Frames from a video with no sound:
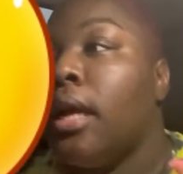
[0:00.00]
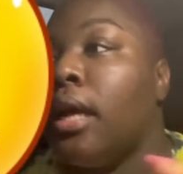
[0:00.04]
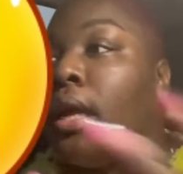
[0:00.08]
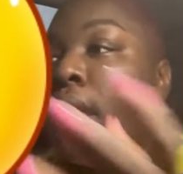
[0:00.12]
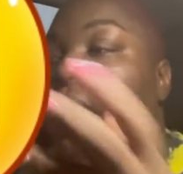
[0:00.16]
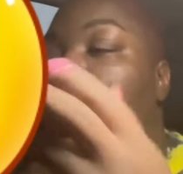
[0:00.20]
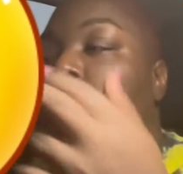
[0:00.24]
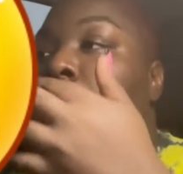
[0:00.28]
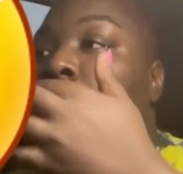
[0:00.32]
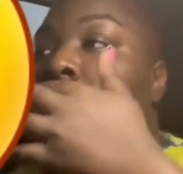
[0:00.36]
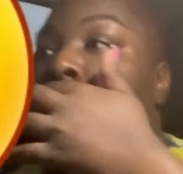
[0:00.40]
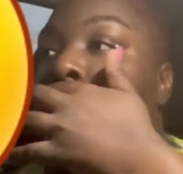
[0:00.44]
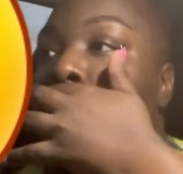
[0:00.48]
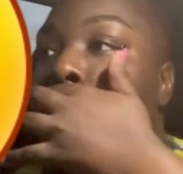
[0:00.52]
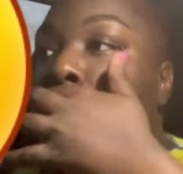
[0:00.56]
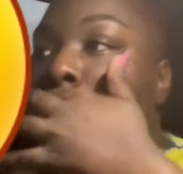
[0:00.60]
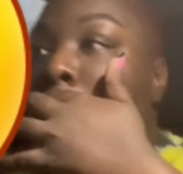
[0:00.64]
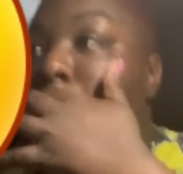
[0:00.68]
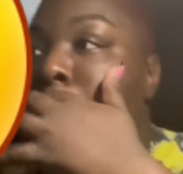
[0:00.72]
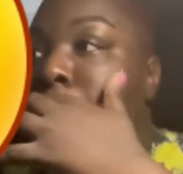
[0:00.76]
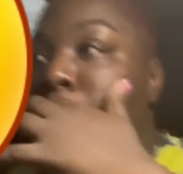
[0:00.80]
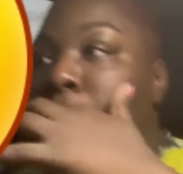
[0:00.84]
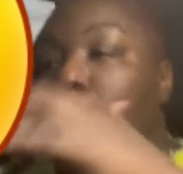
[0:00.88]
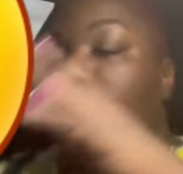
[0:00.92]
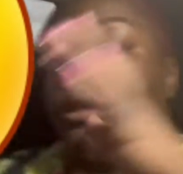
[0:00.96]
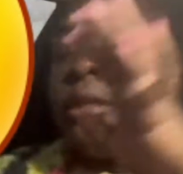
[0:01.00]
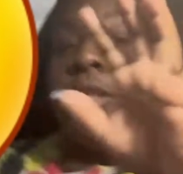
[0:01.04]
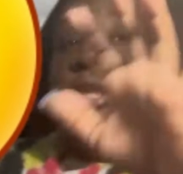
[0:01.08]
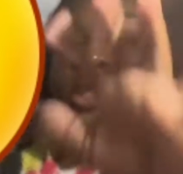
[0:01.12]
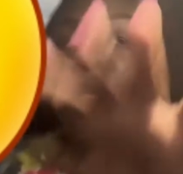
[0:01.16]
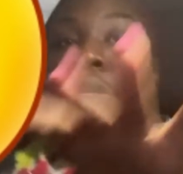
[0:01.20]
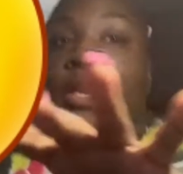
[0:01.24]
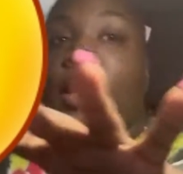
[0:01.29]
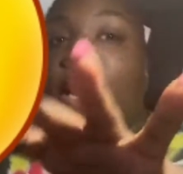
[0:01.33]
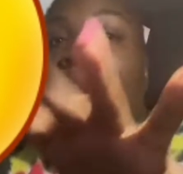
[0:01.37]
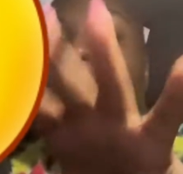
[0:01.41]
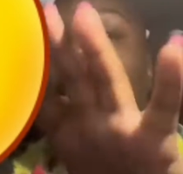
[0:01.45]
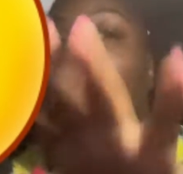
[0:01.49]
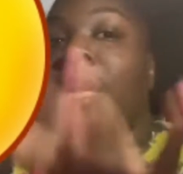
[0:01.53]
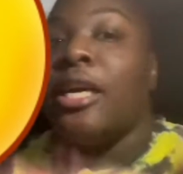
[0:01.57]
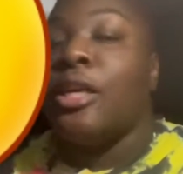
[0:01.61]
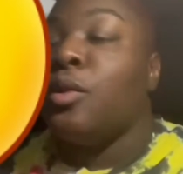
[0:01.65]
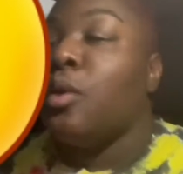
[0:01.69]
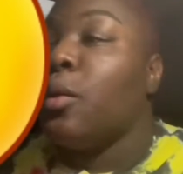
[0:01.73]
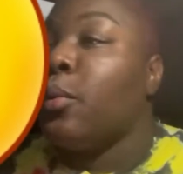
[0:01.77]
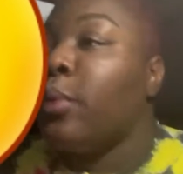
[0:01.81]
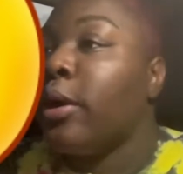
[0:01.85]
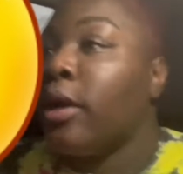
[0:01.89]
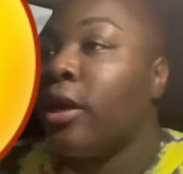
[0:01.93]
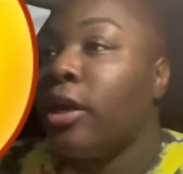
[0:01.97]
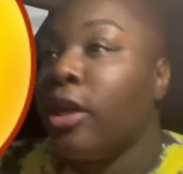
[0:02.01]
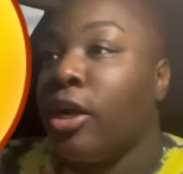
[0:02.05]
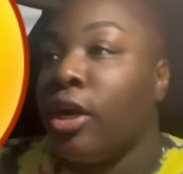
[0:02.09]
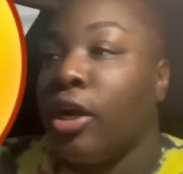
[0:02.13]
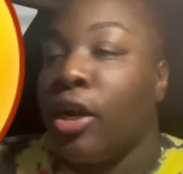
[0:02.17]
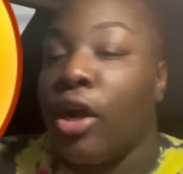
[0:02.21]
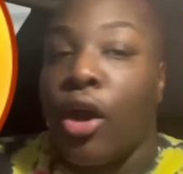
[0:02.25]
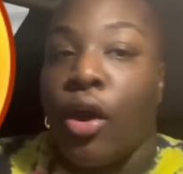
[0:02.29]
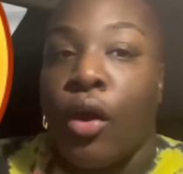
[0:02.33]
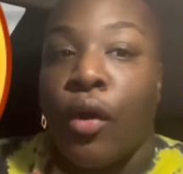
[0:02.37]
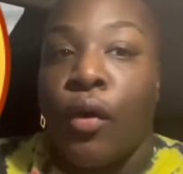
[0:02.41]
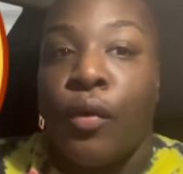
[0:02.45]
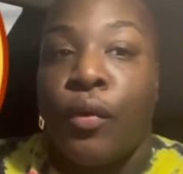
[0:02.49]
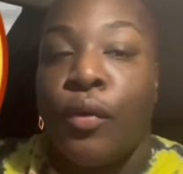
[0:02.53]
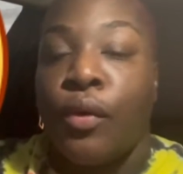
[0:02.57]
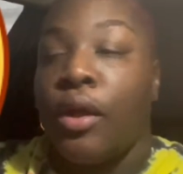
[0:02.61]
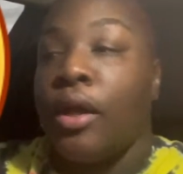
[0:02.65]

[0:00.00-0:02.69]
um so yeah that's where we're gonna go